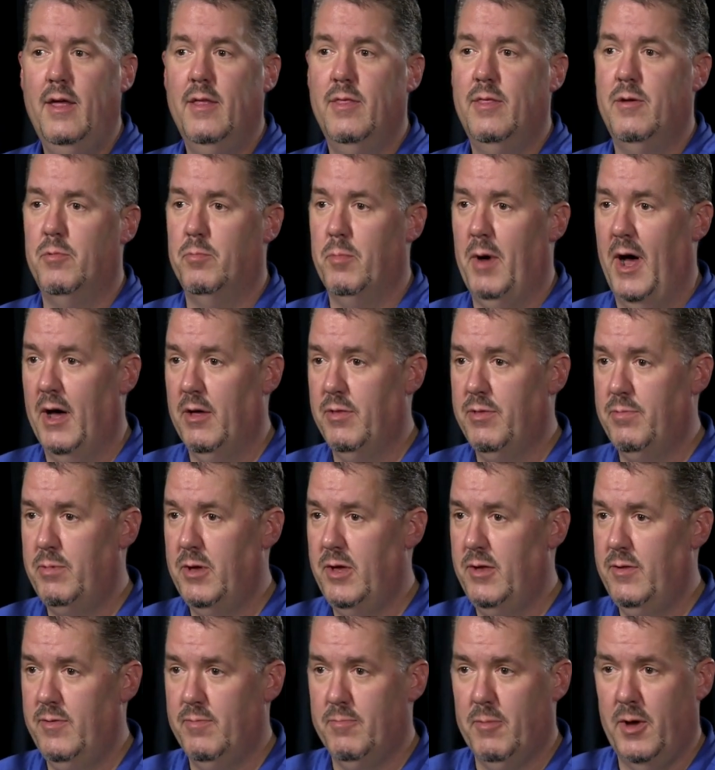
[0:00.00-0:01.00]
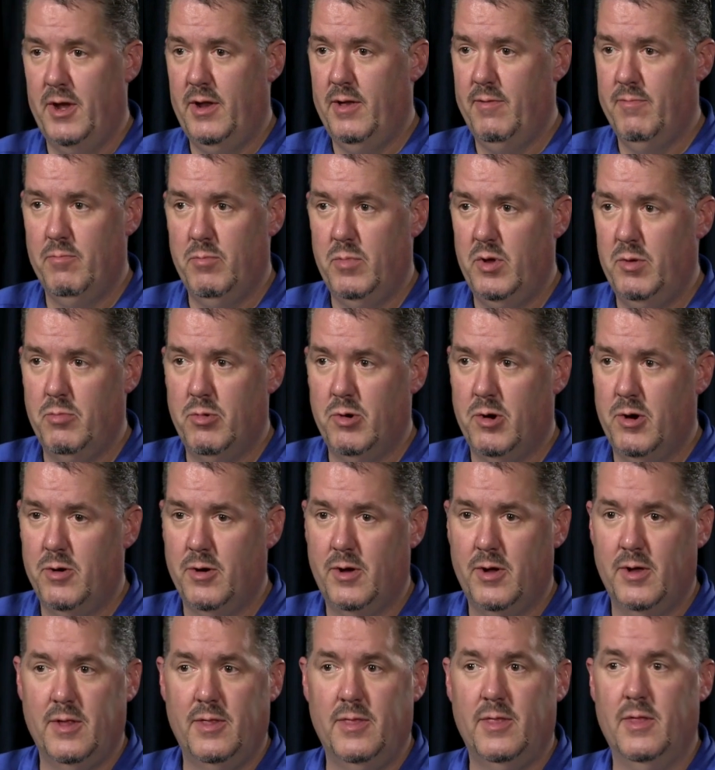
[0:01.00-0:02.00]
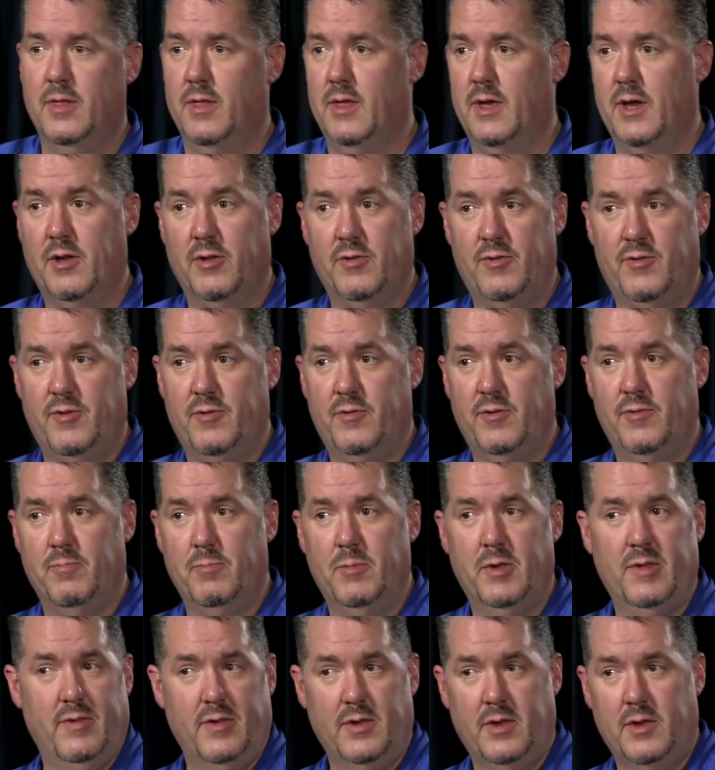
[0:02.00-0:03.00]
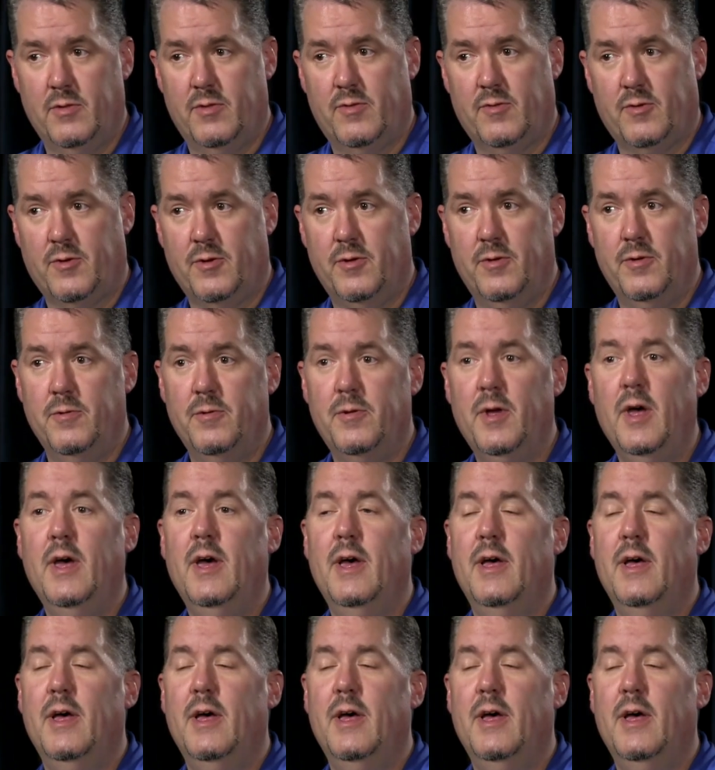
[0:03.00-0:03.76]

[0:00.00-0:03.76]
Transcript: their mouthpiece might even be broken, the ligature is missing a screw.